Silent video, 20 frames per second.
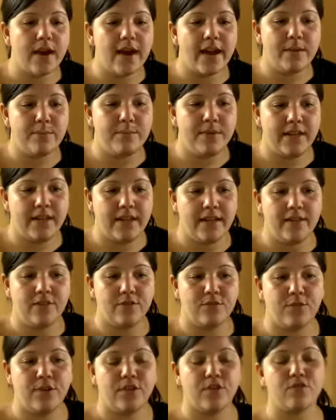I
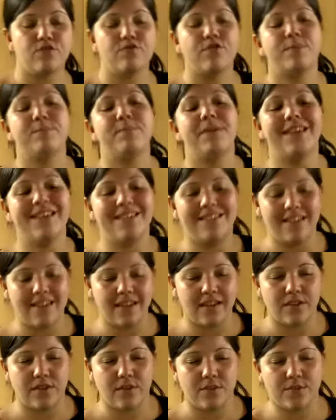believe with
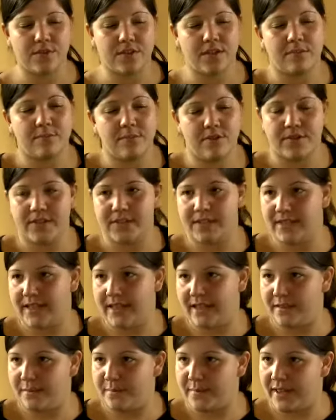repeating those summary
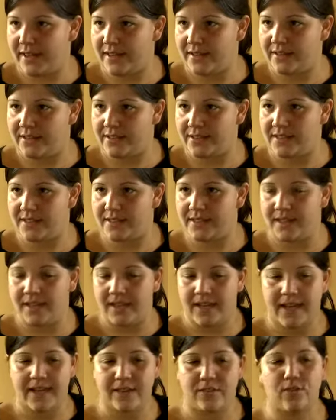statements
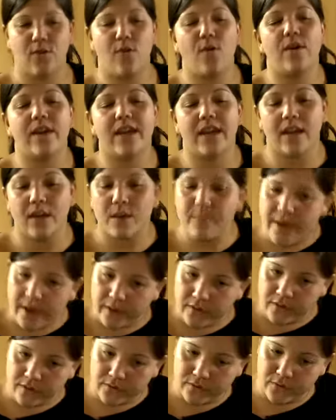and talking
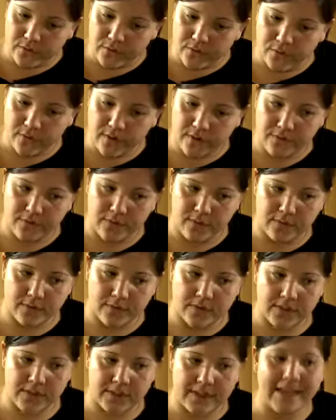about the true or
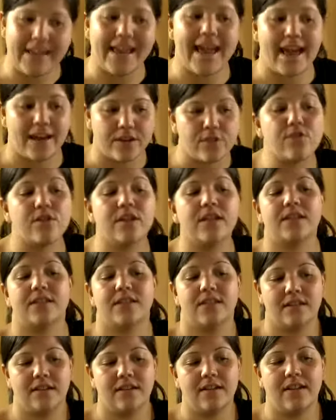false, they actually
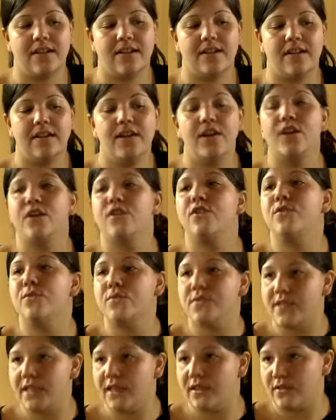started
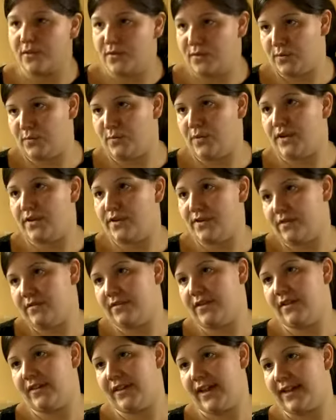using those words of
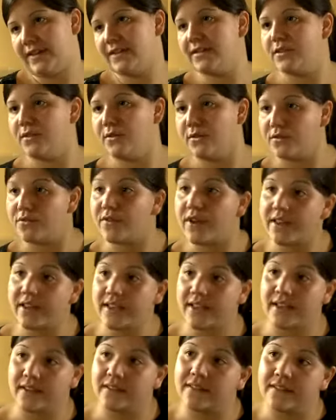the text
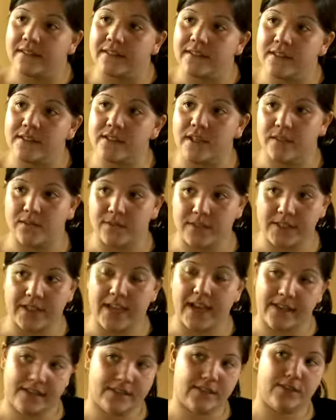already. So it was
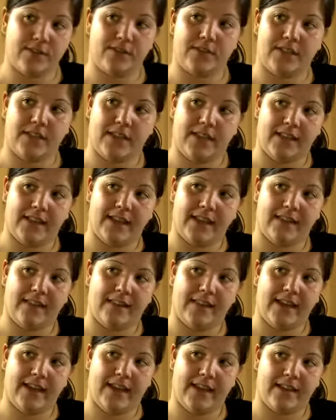nice to see that
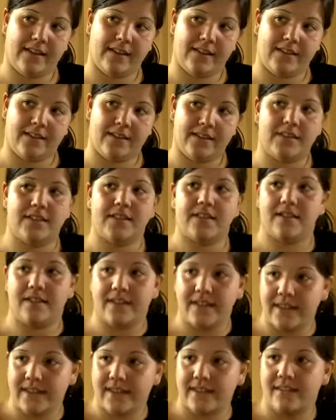they
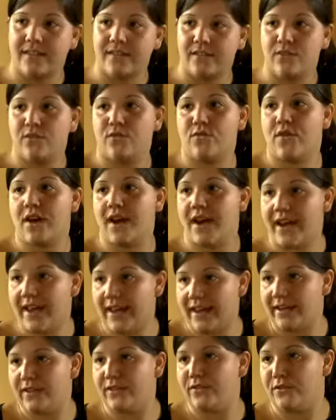started
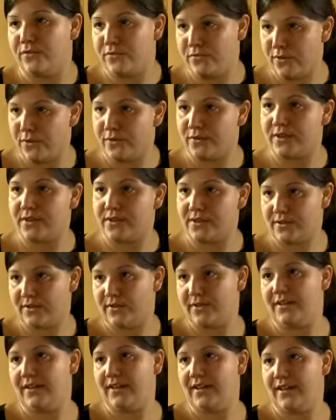trying to focus
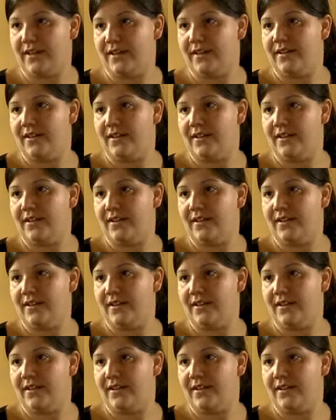on the